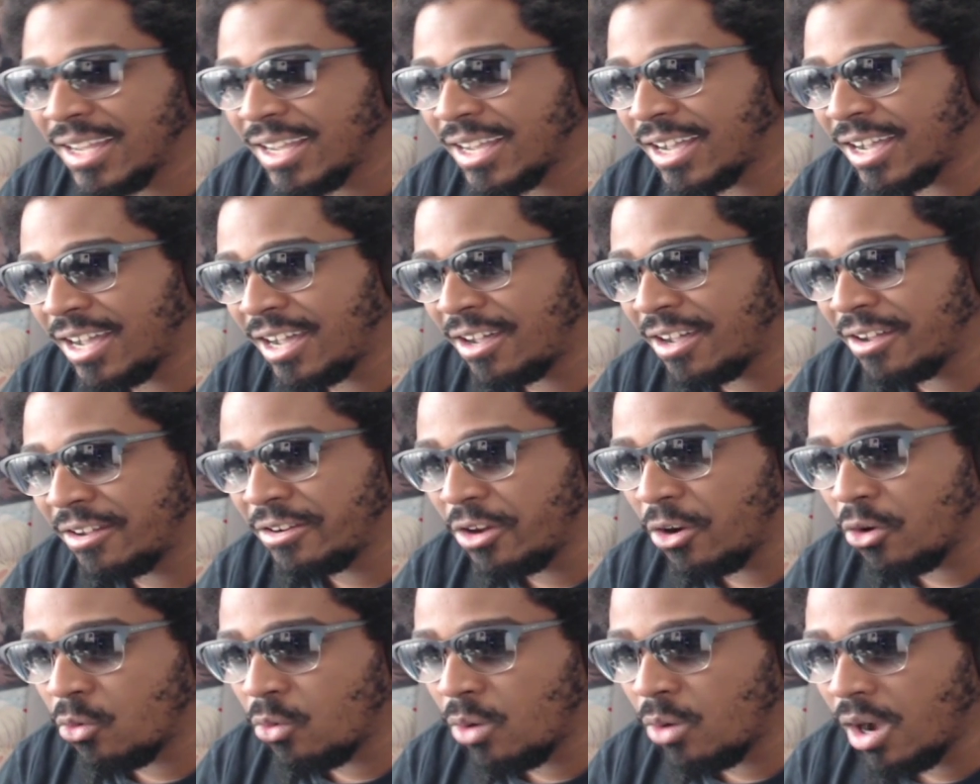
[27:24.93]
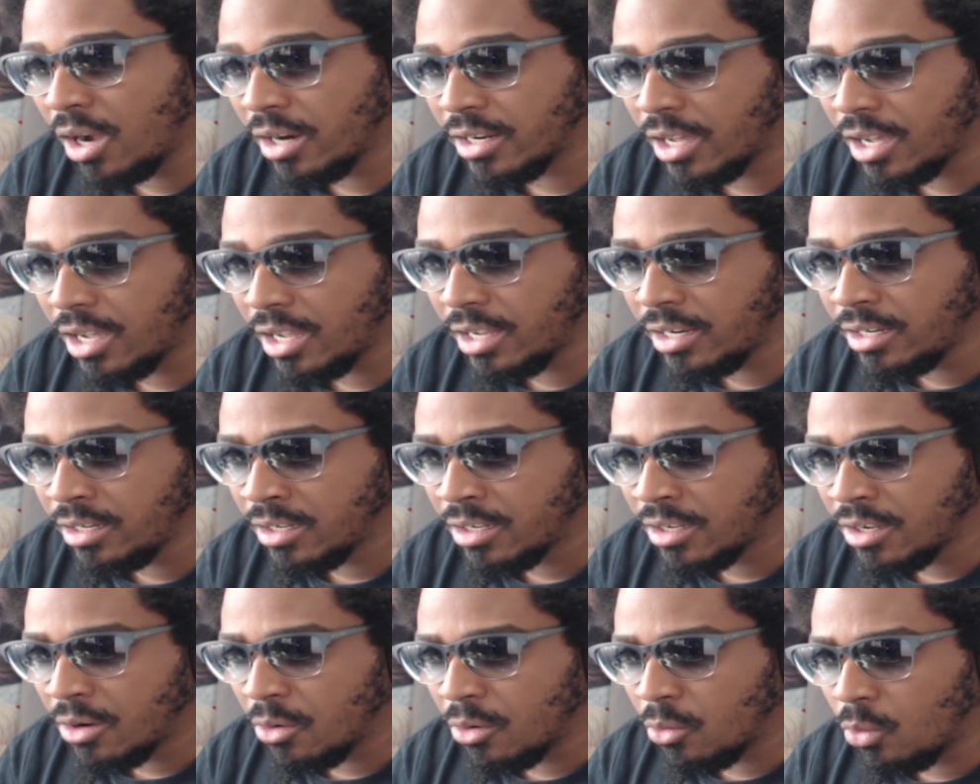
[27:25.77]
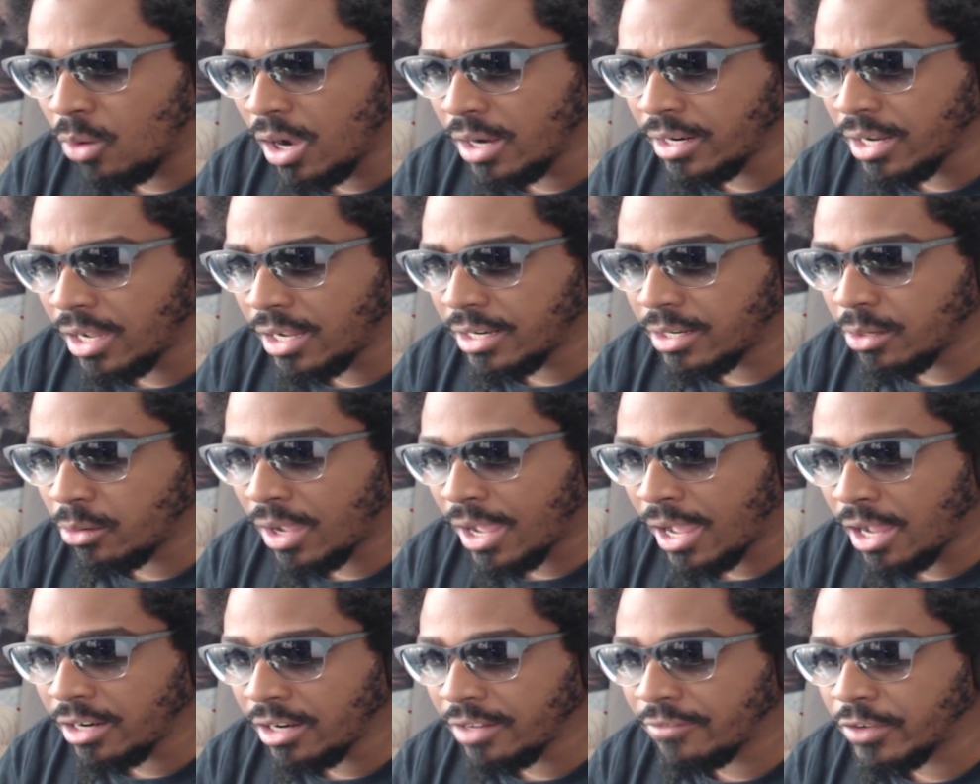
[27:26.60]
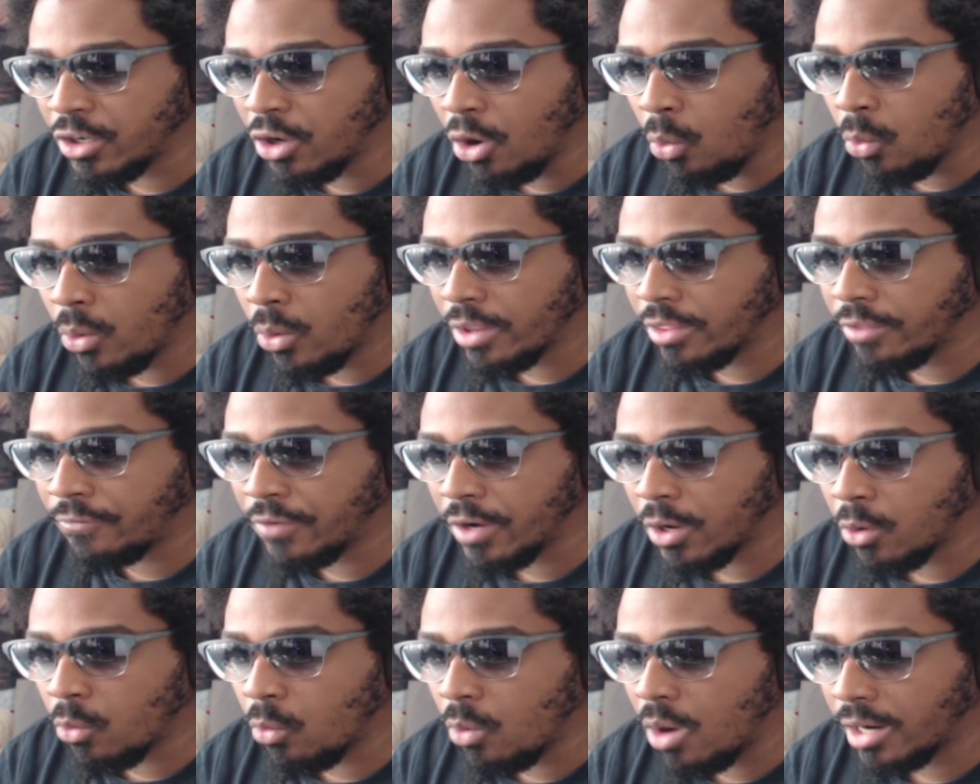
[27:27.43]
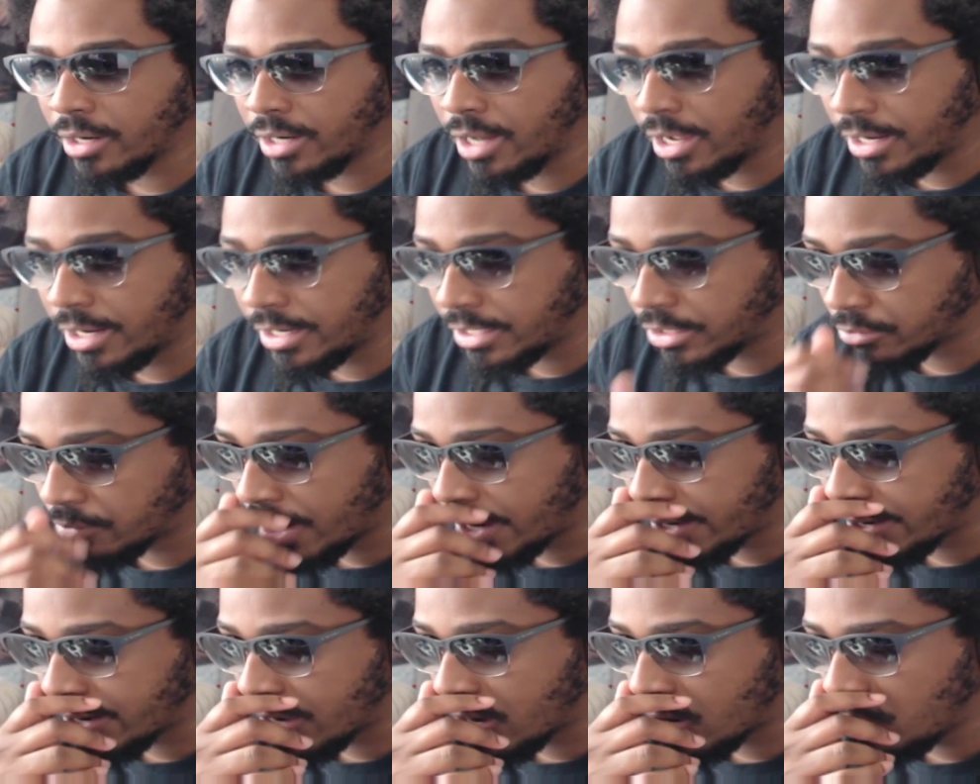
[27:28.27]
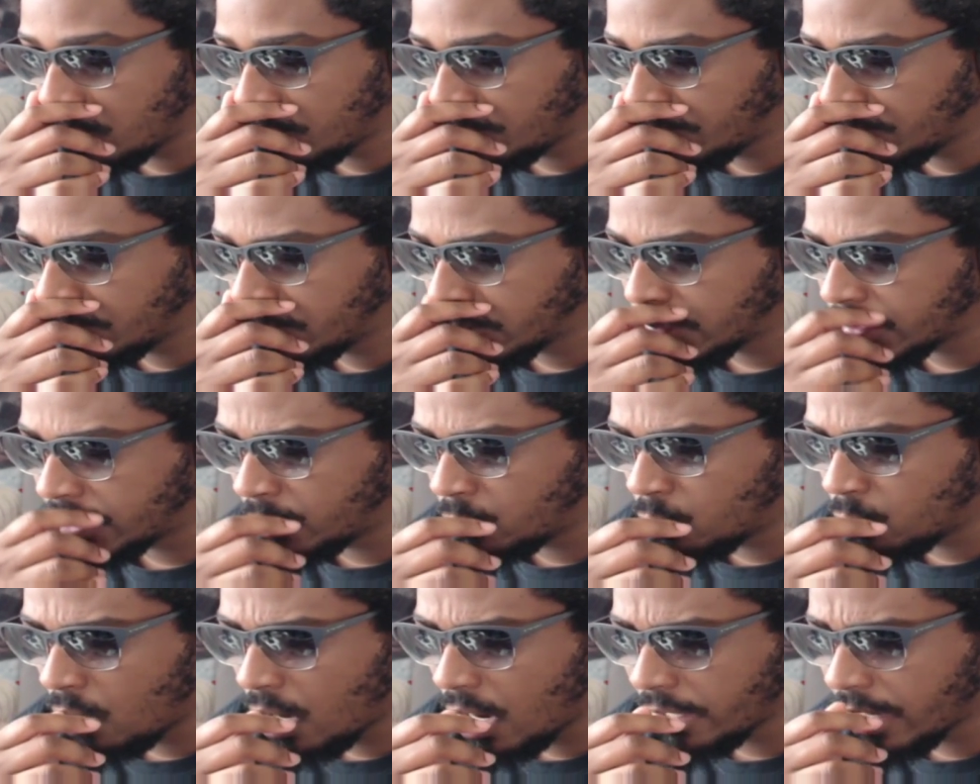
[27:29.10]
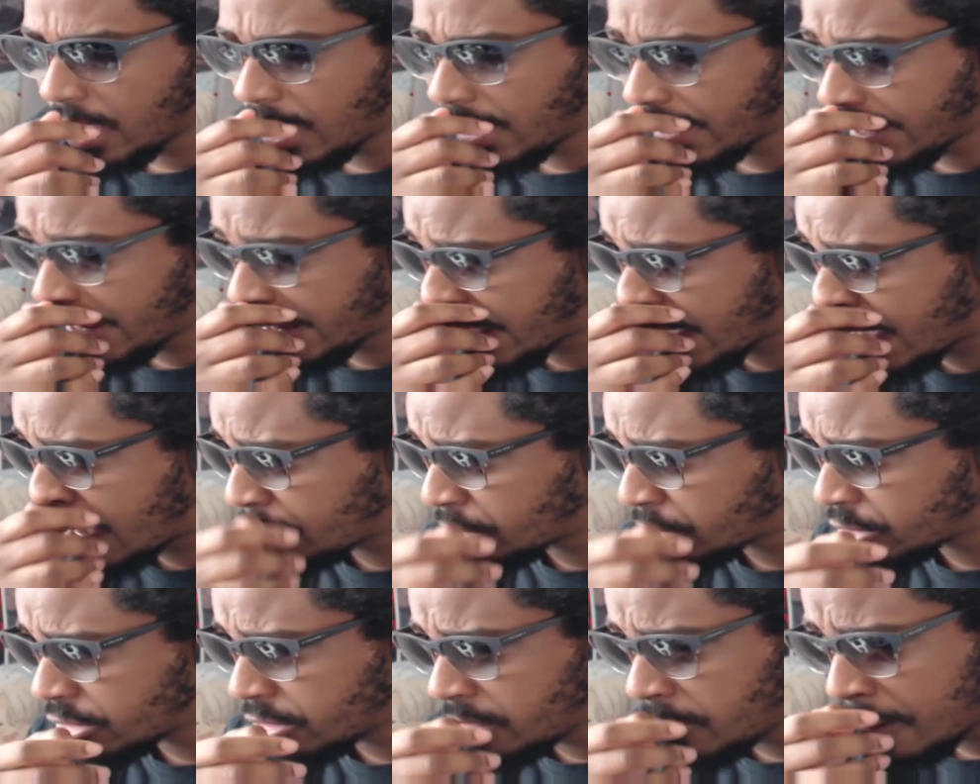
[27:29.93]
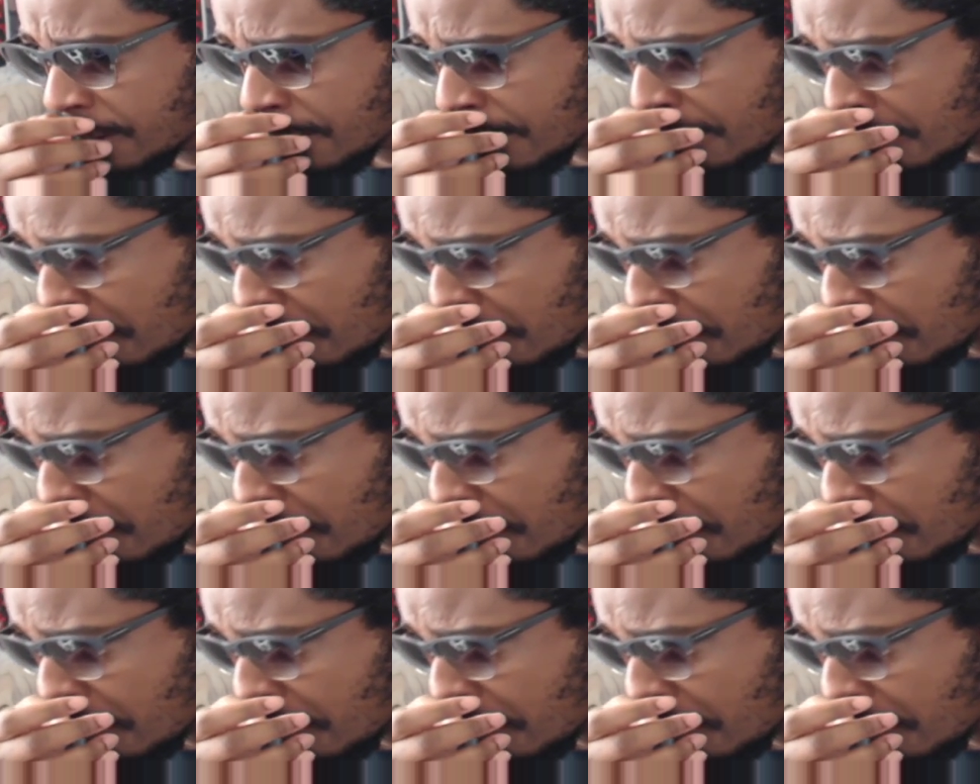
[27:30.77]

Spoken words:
No, Wang Nan? I don't even know where the fuck Wang Nan is right now. Did Wang Nan get captured?